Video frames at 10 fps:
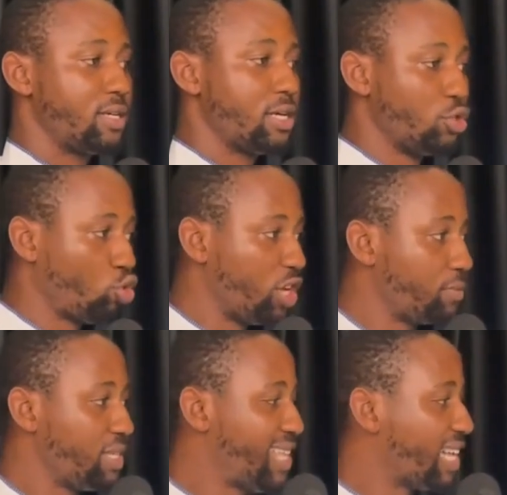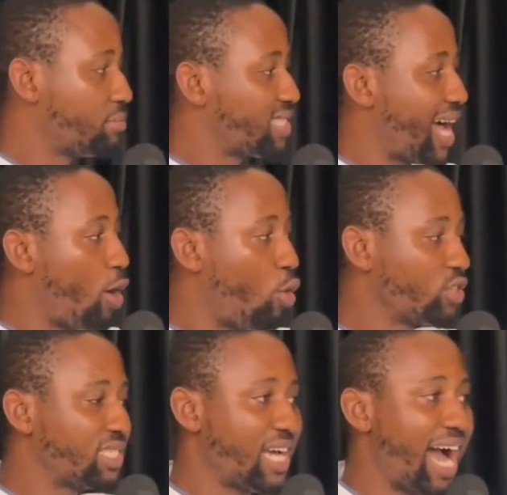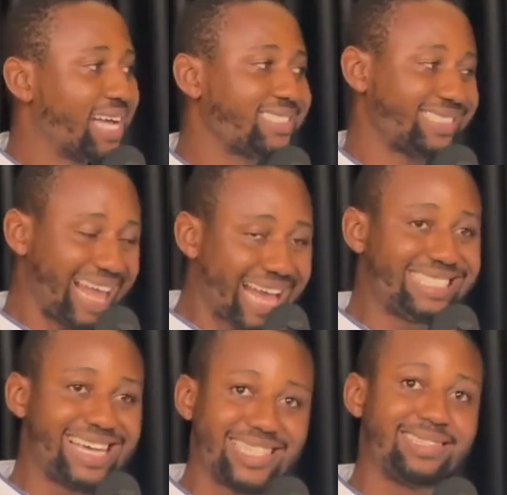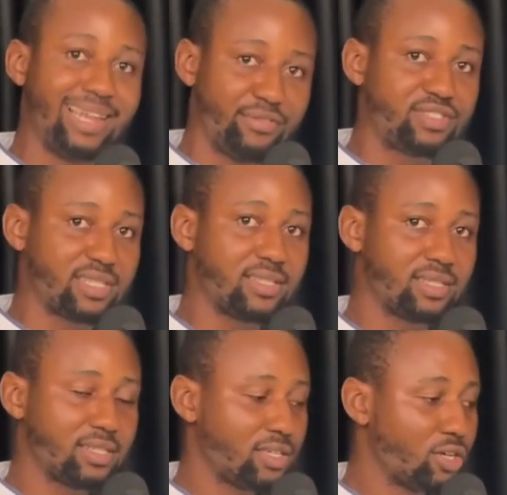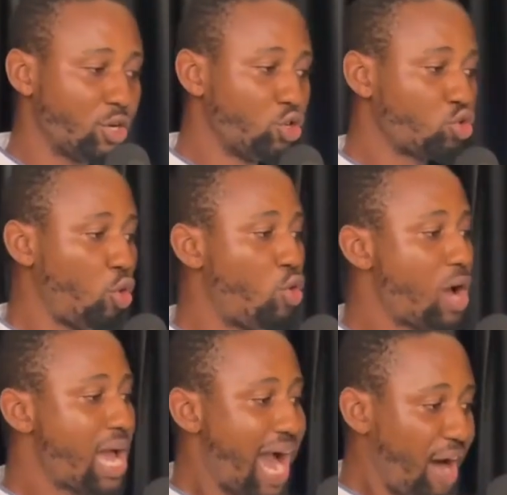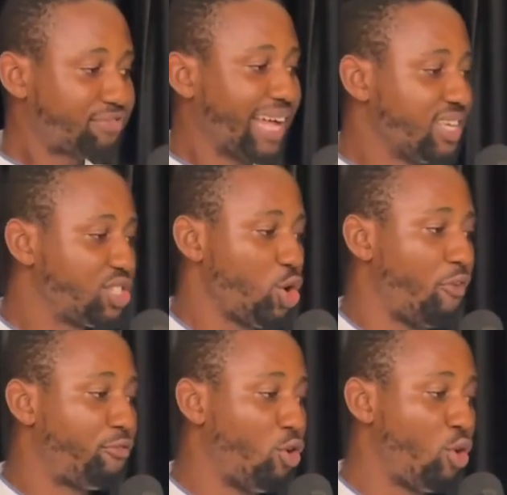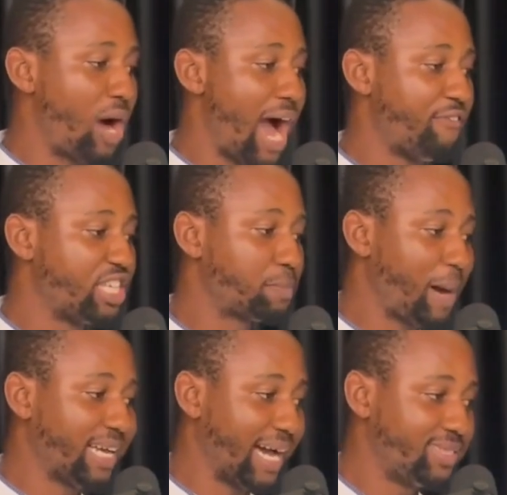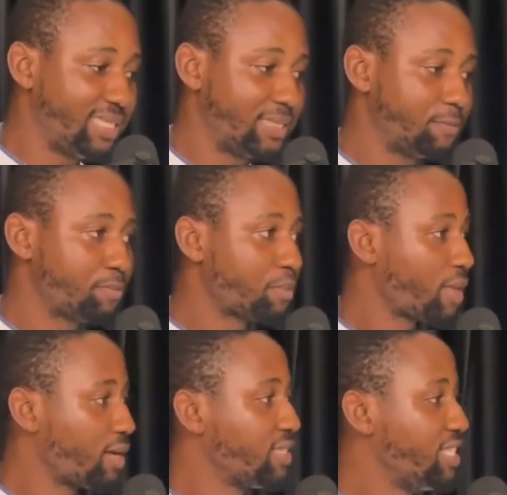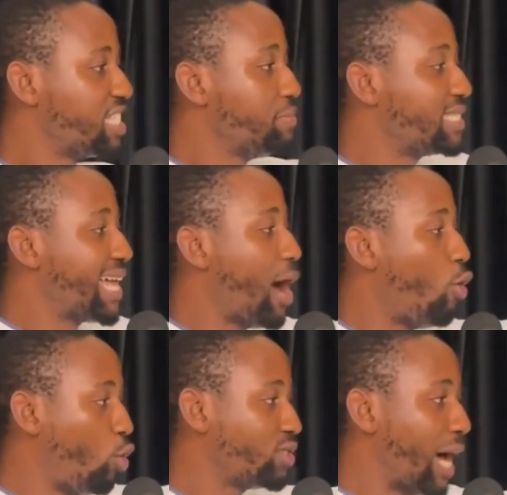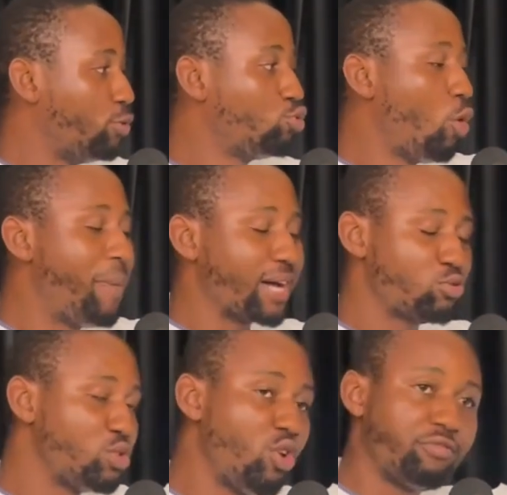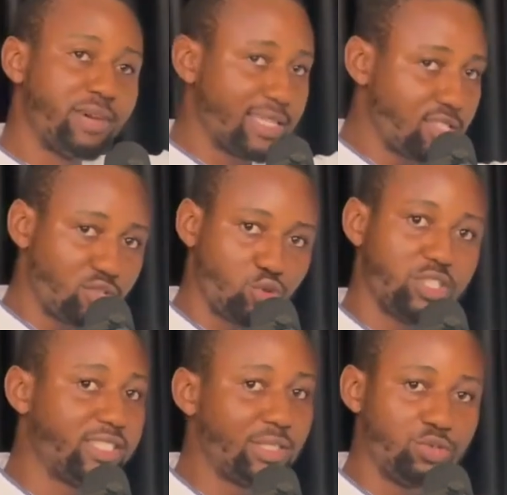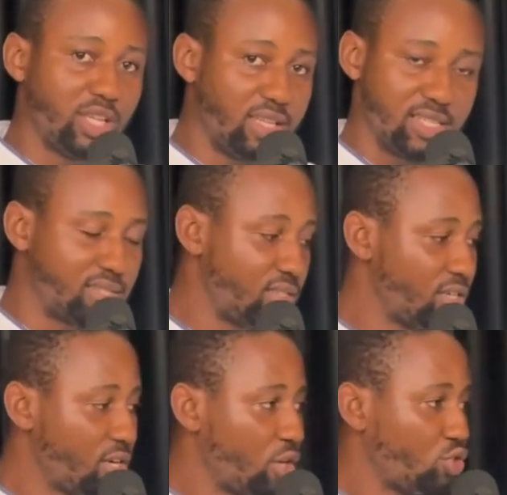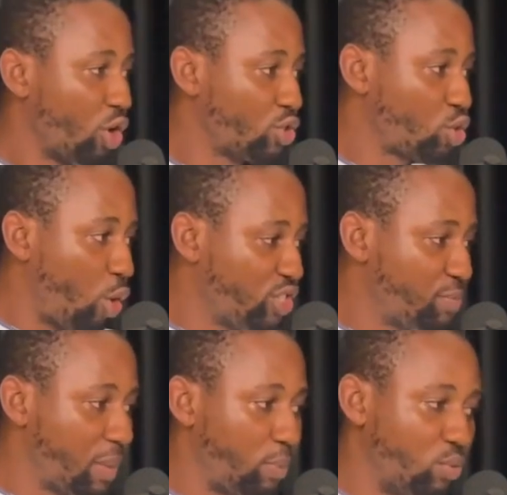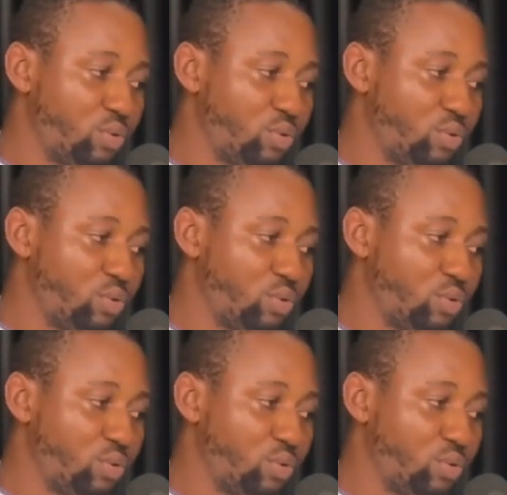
so it means that Mr. O still has 9 years left. So after this C or O have expired, it's Mr. O that will go back to the government to renew the lease, not all these people,